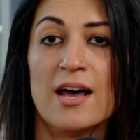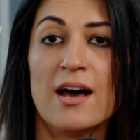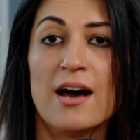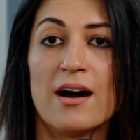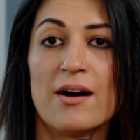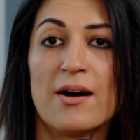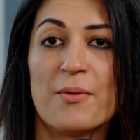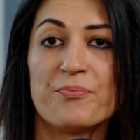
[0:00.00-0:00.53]

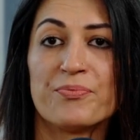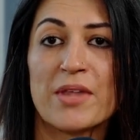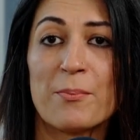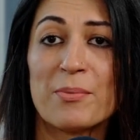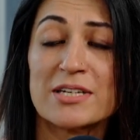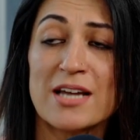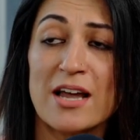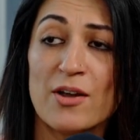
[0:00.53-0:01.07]
Um,
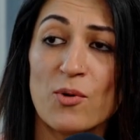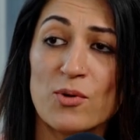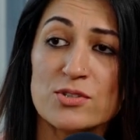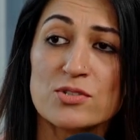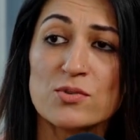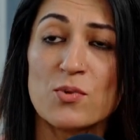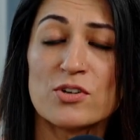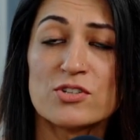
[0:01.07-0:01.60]
but I
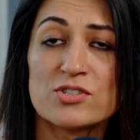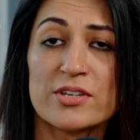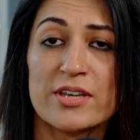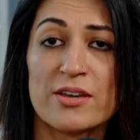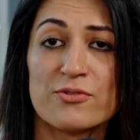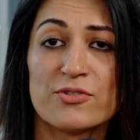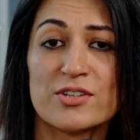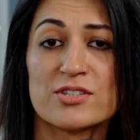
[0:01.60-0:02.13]
also want to
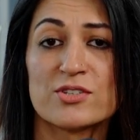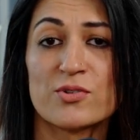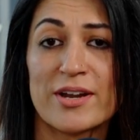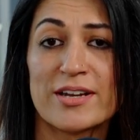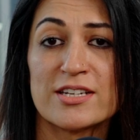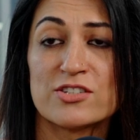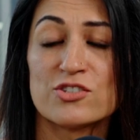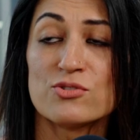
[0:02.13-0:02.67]
give this
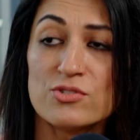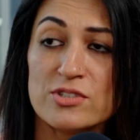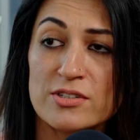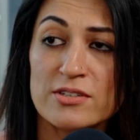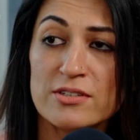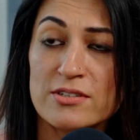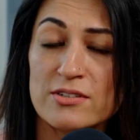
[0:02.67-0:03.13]
credit to the